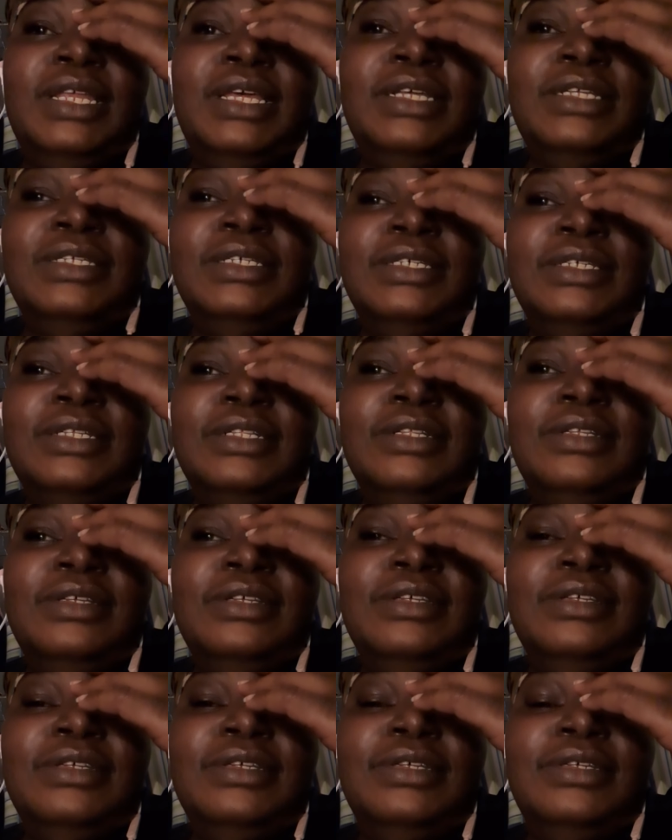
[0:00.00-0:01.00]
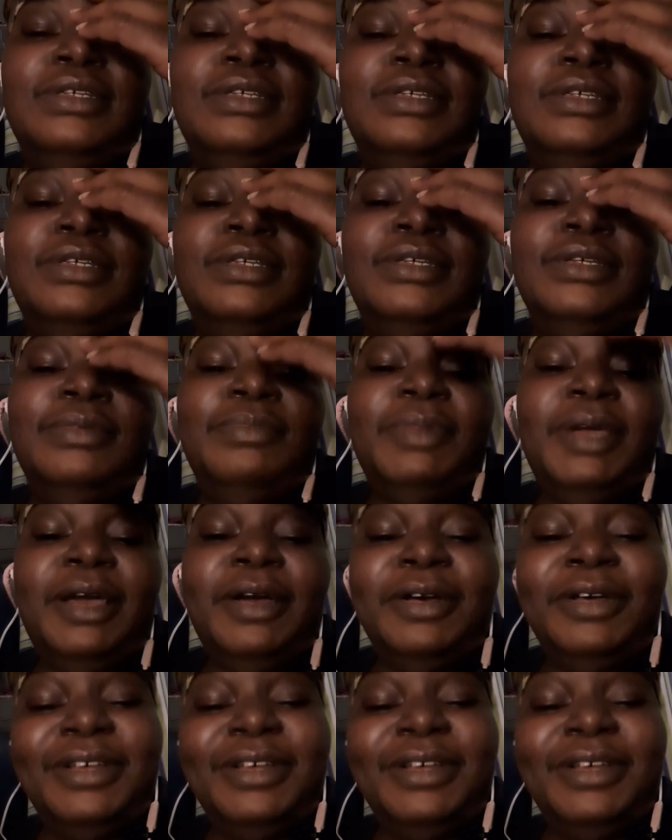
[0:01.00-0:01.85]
They just ugh.